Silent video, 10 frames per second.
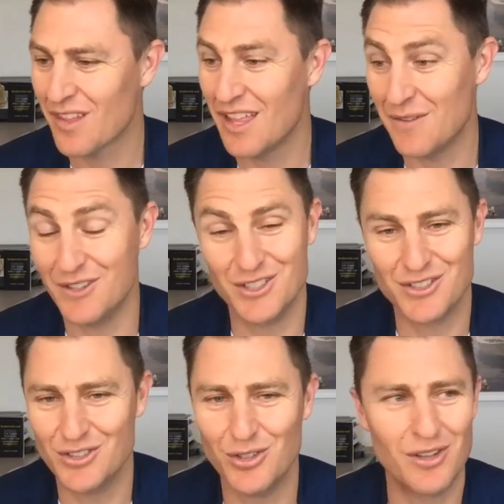If you're just
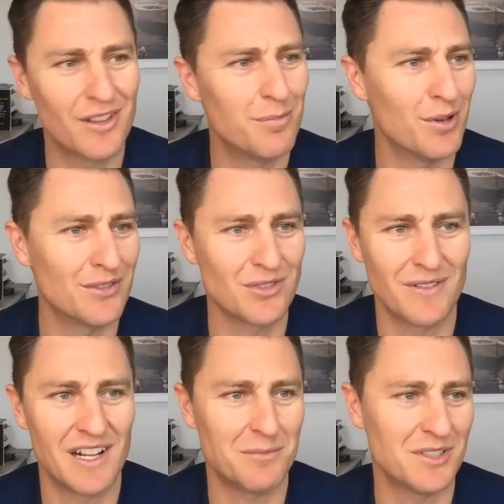new to the personal
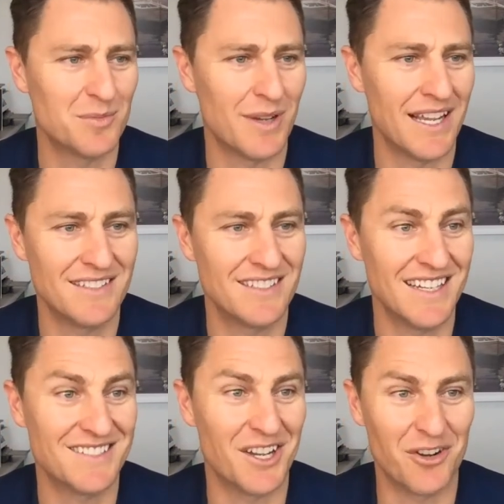development space,
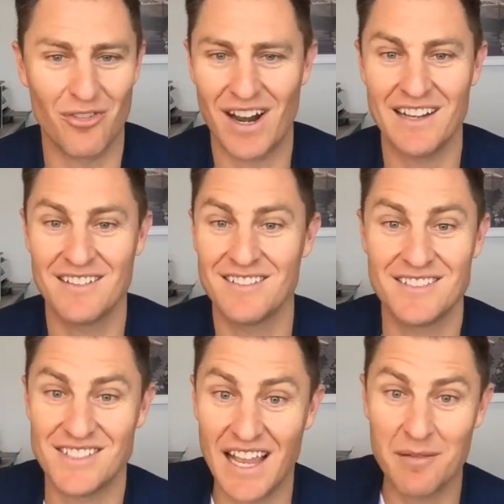it's a great
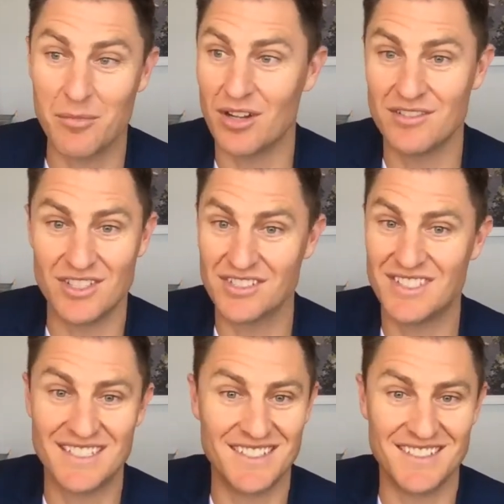soundbite, just
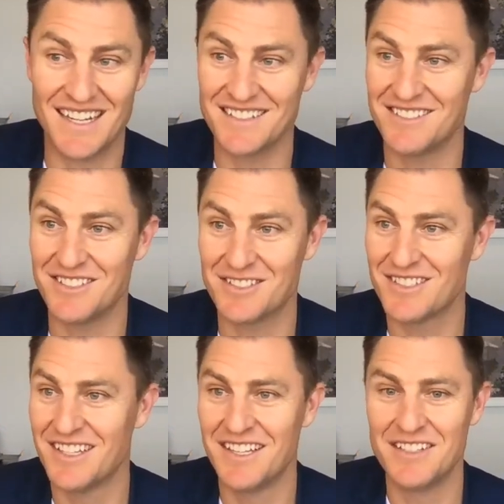60 seconds,
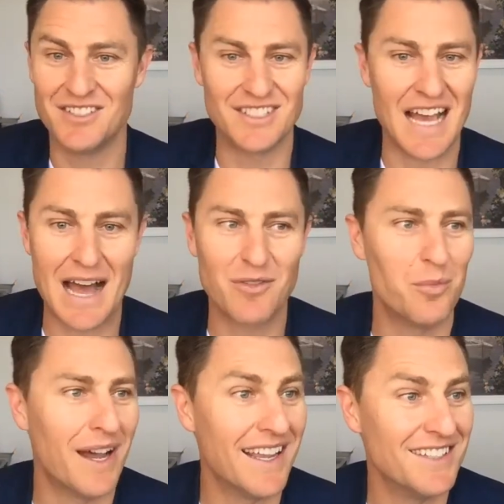just half a
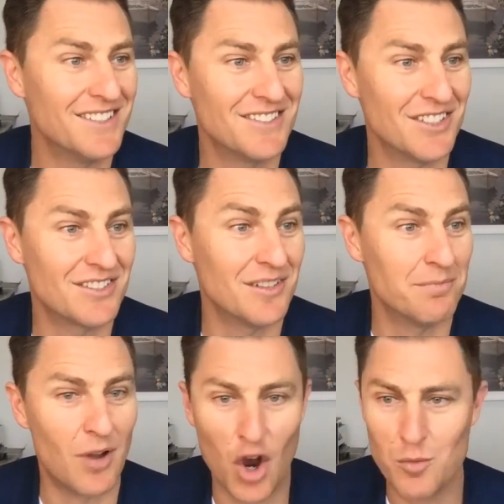page, just to
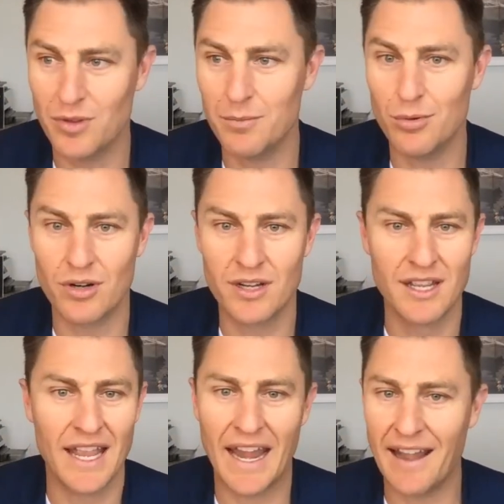open the book
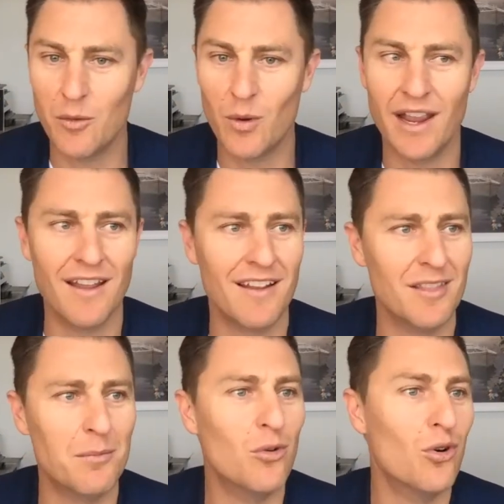anywhere in
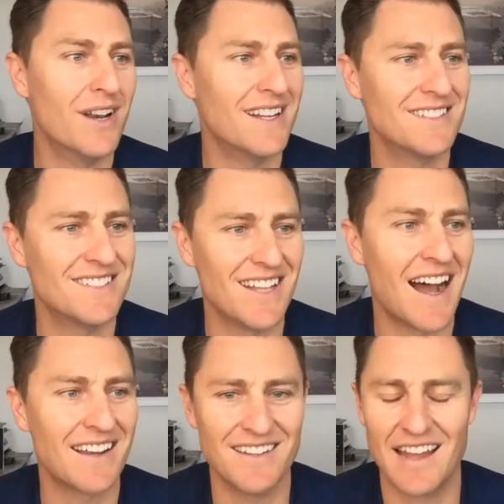the morning and
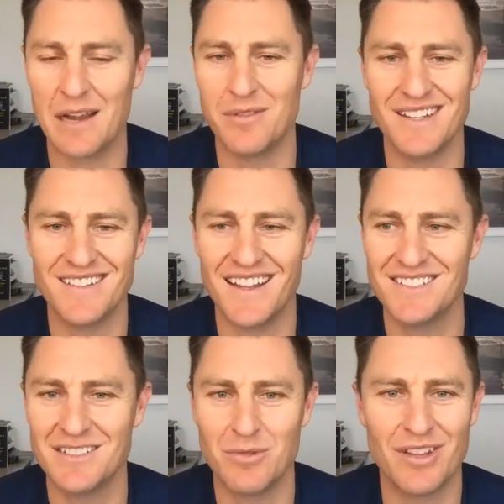start your day with
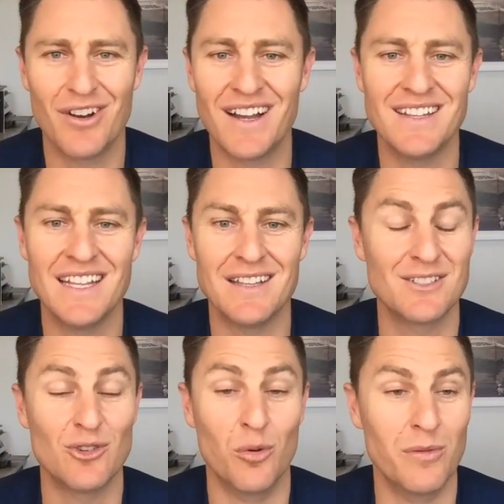intention, with an idea that's
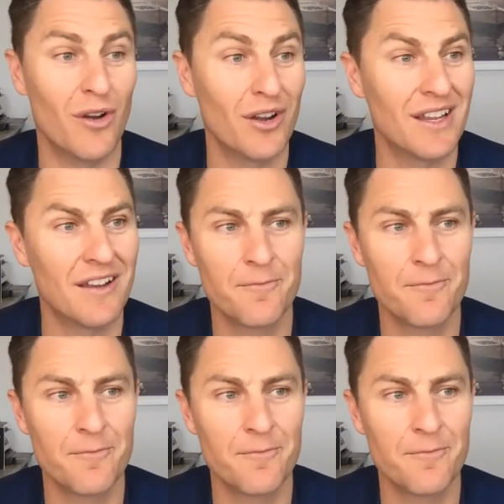thought-provoking.